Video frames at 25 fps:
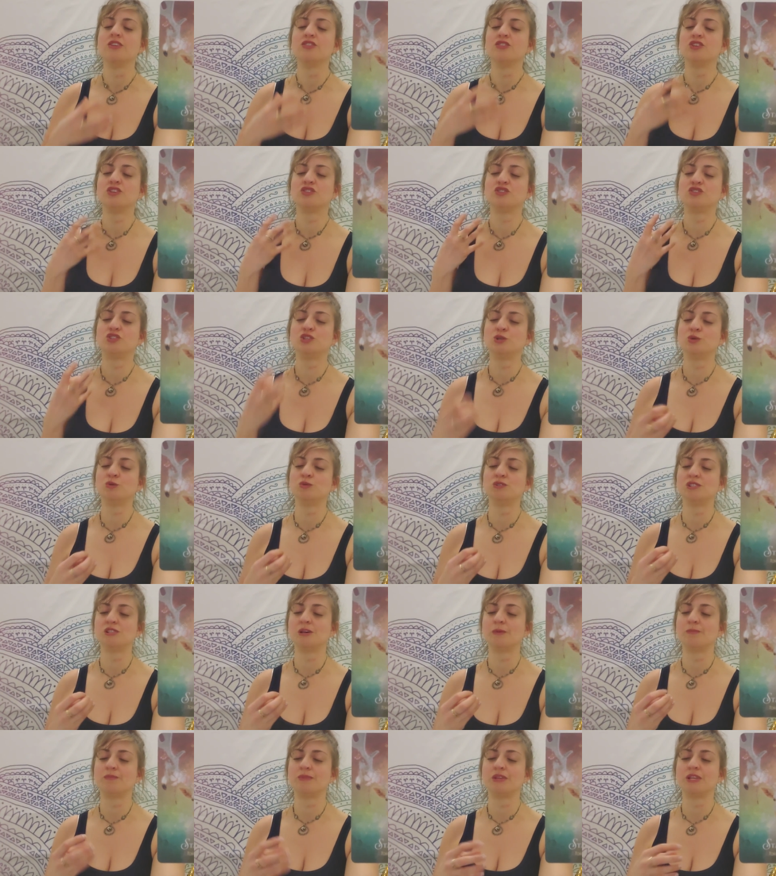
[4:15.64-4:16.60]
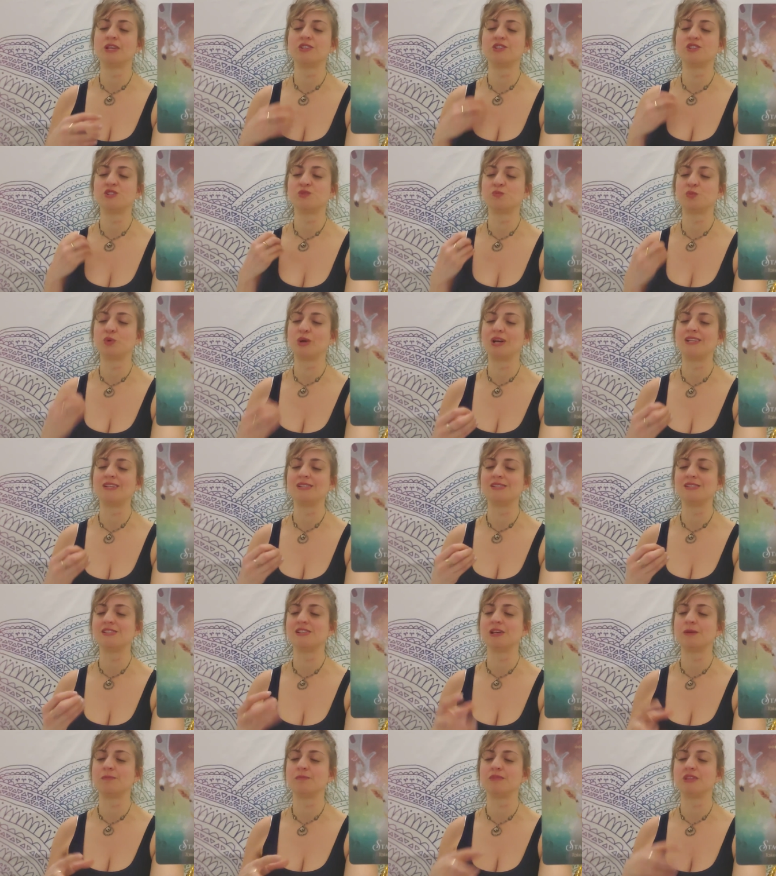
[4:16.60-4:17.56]
to do something, spread
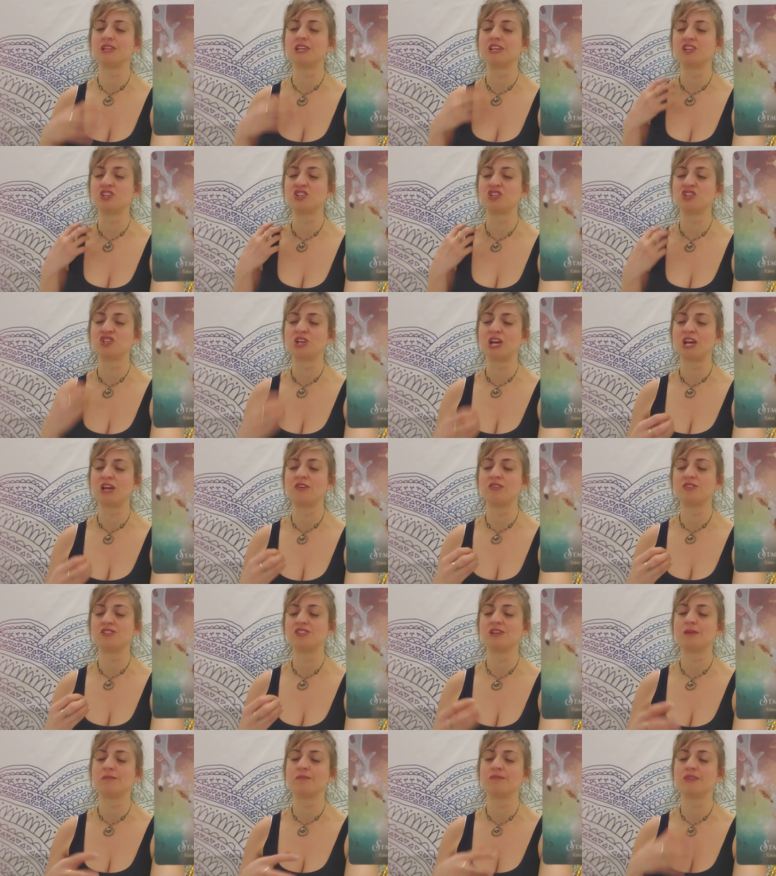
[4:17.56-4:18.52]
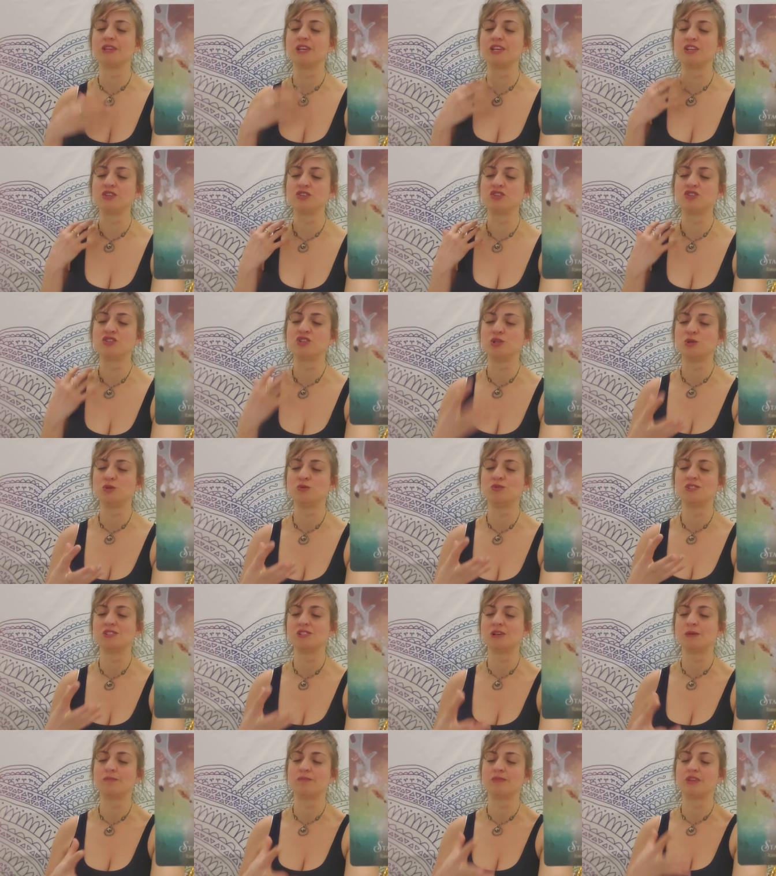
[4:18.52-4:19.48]
something, share something, do
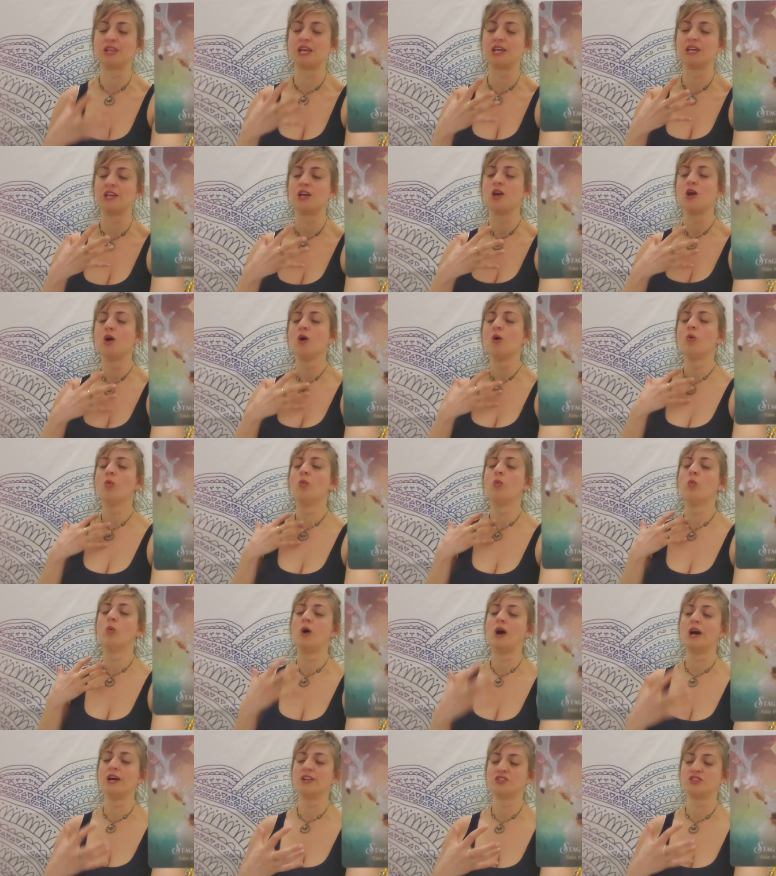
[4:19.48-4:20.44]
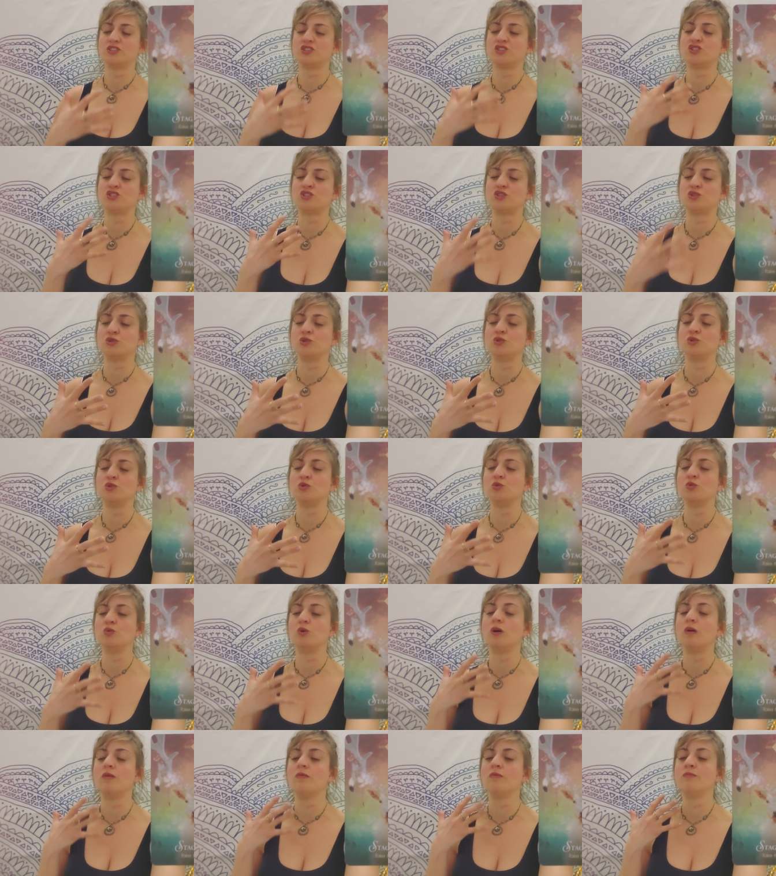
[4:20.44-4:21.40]
something, want
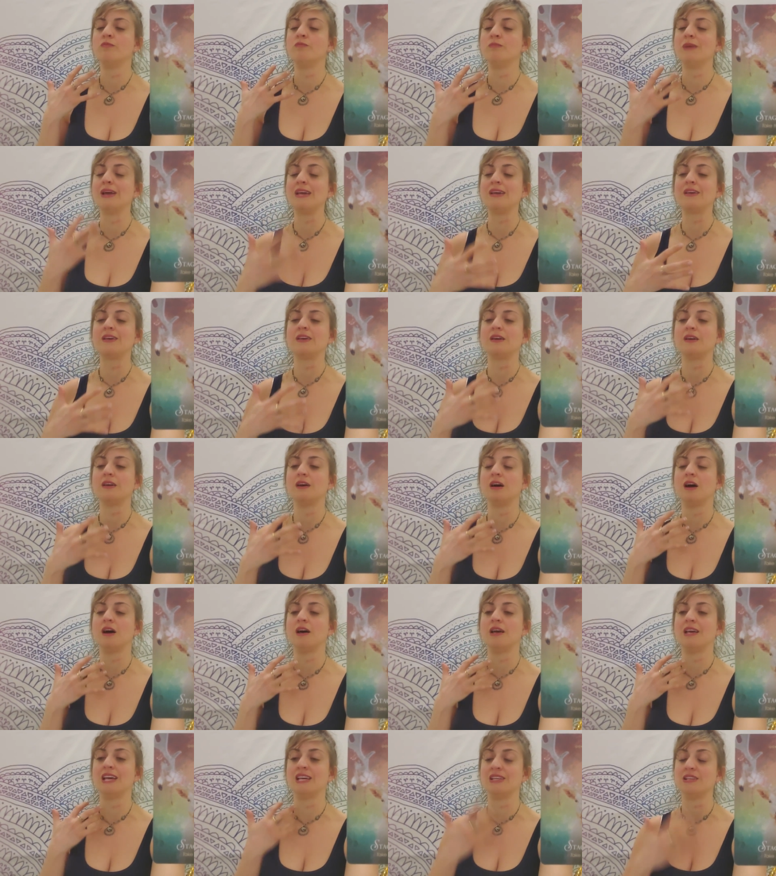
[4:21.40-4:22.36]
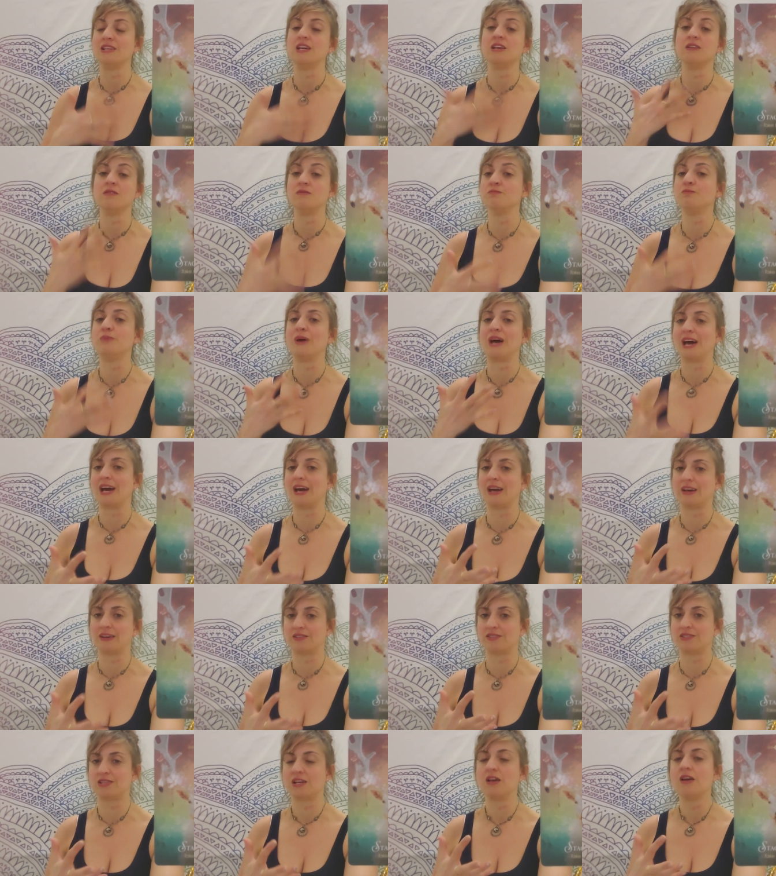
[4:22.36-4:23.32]
to make a, uh, an
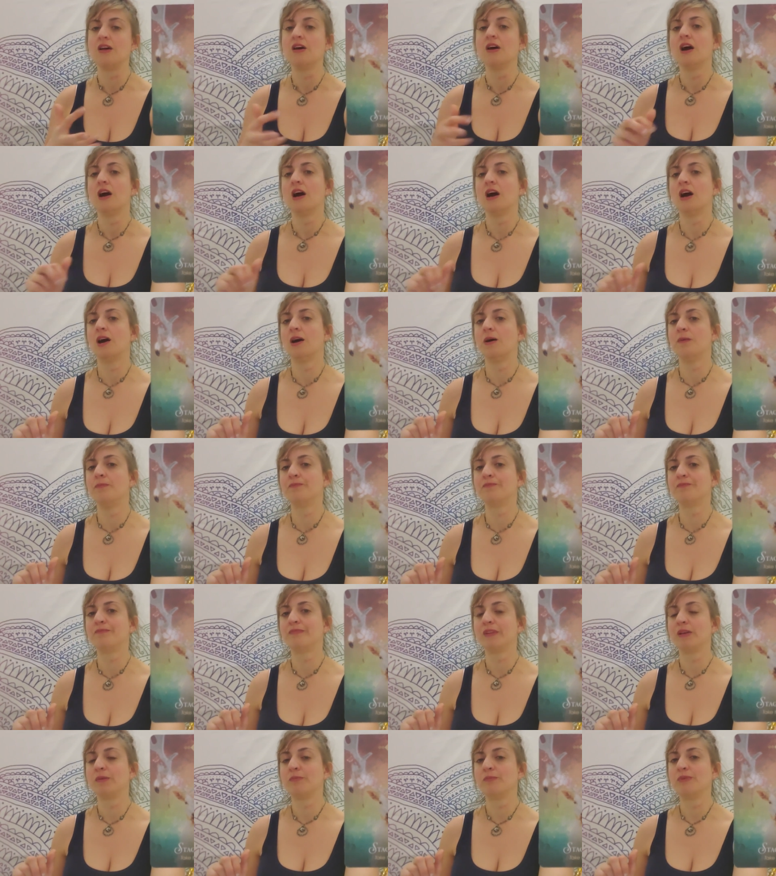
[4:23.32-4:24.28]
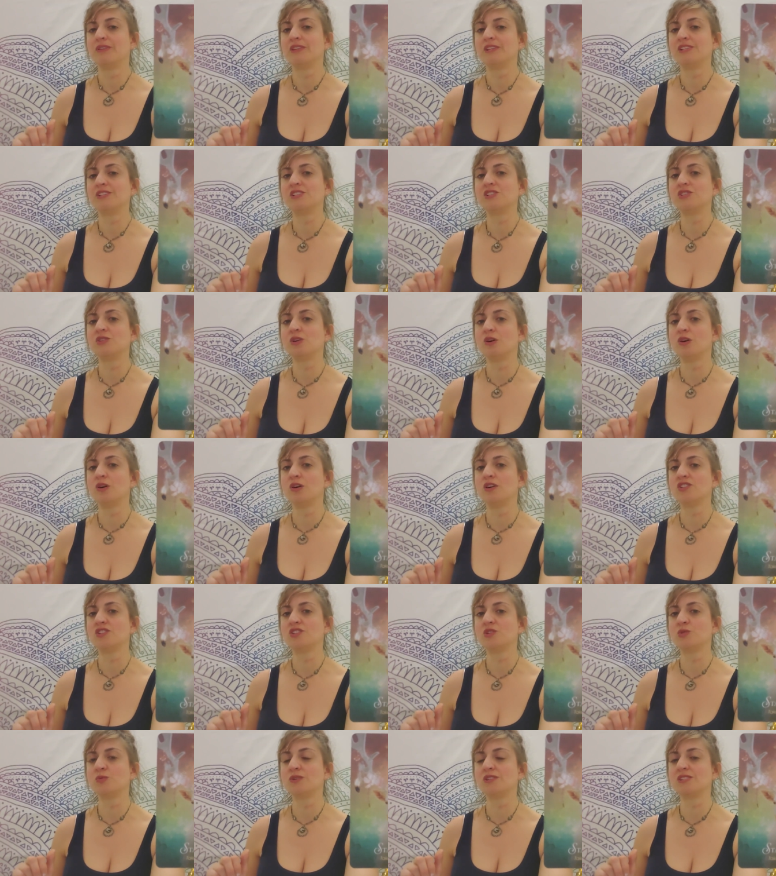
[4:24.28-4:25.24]
impact. Um, but this is
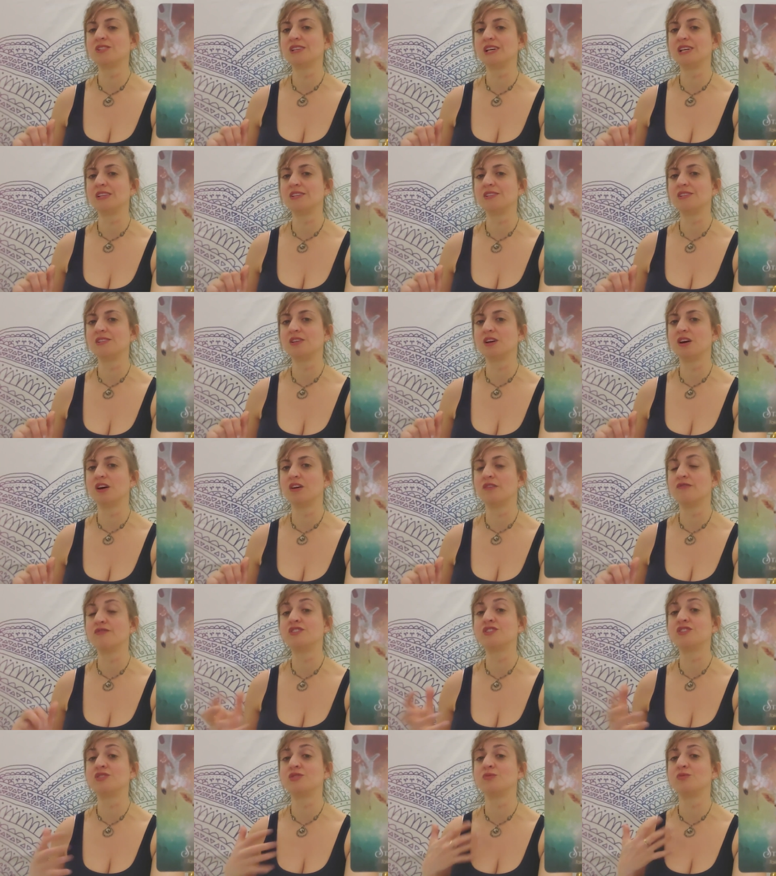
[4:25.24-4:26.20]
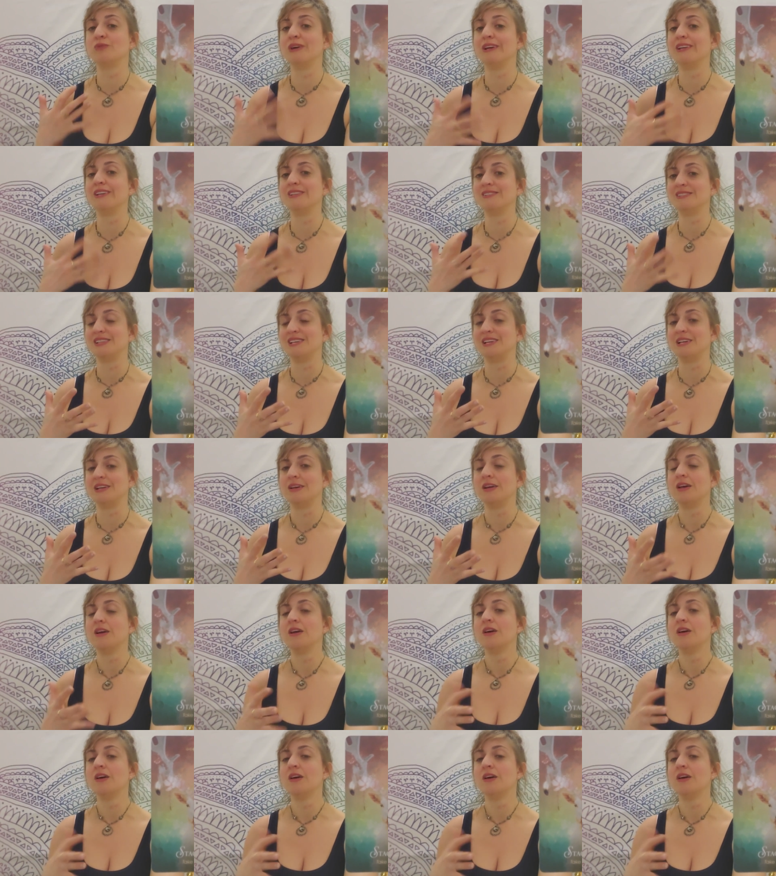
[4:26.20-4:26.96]
also a sense of serenity